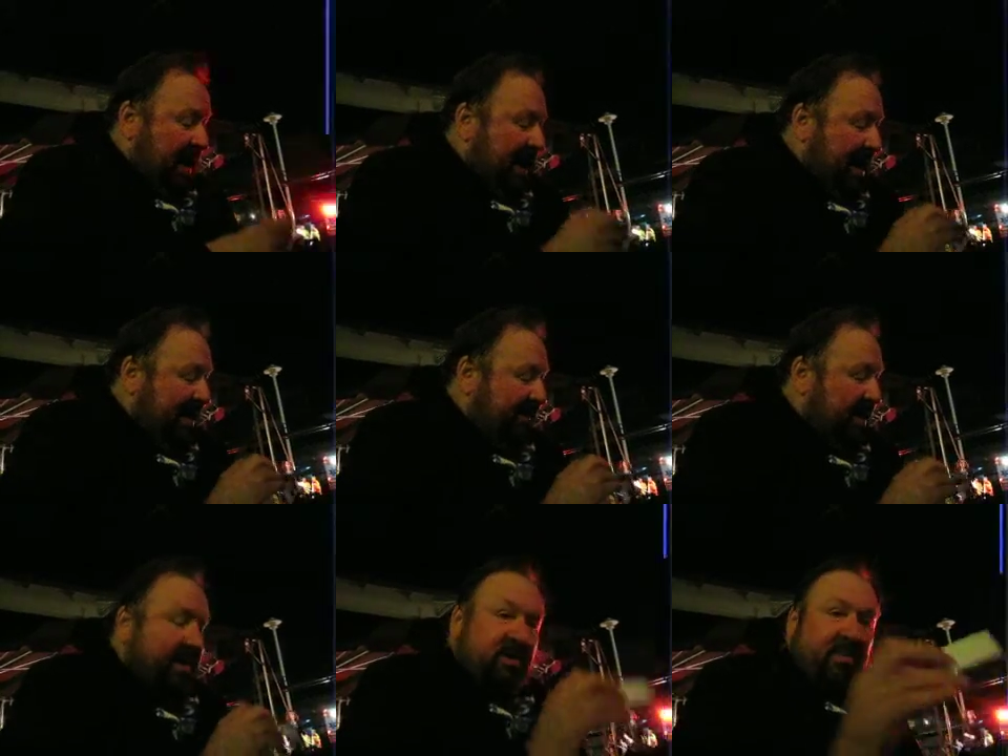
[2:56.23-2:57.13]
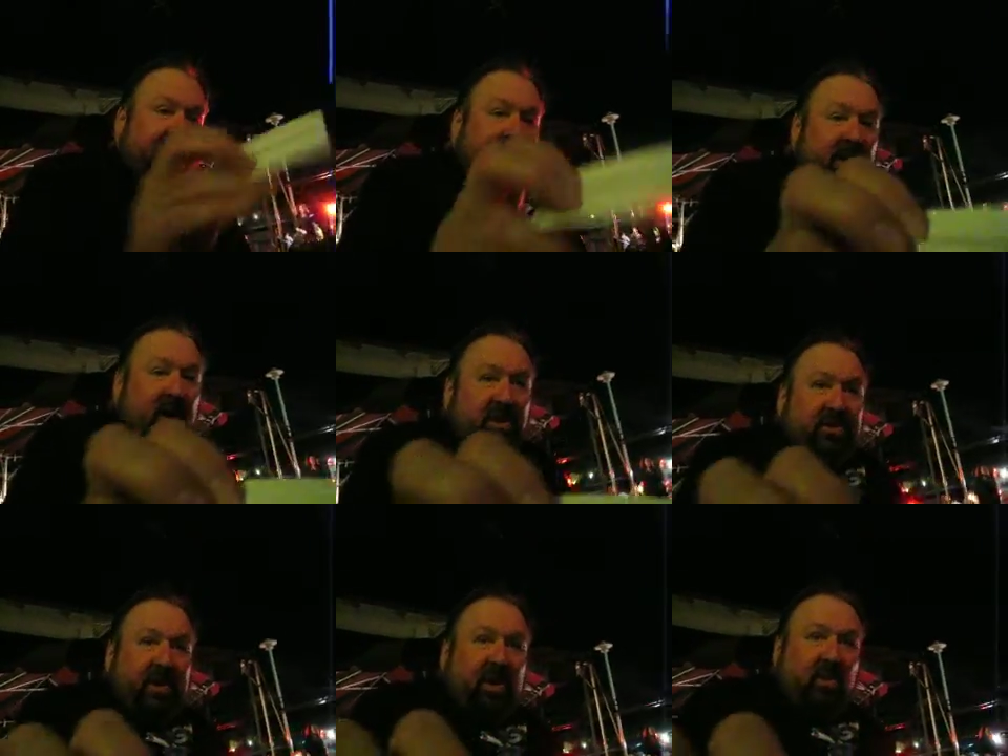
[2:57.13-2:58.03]
and I have here's my card
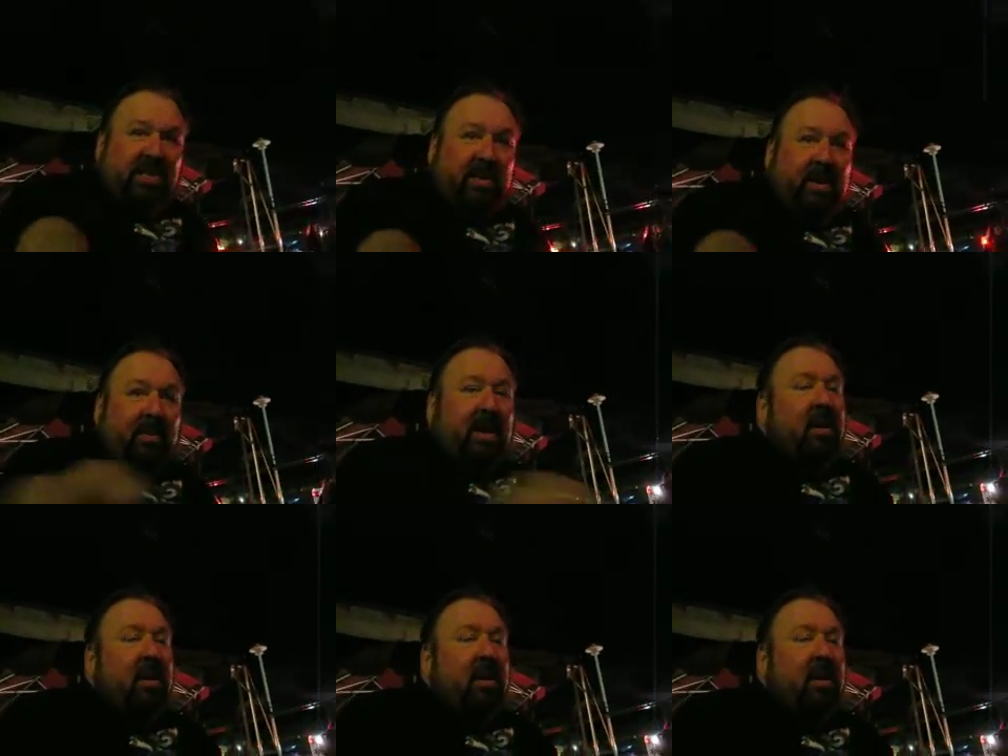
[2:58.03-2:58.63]
here, you can always email me.